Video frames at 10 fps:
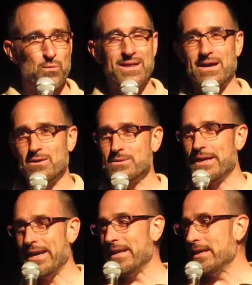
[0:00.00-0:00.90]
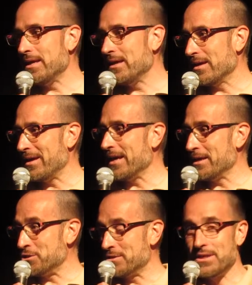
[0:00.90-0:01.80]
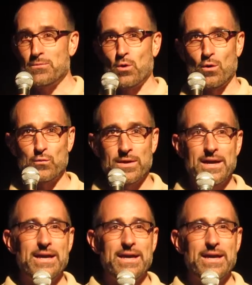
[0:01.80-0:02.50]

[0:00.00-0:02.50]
without any agency involved.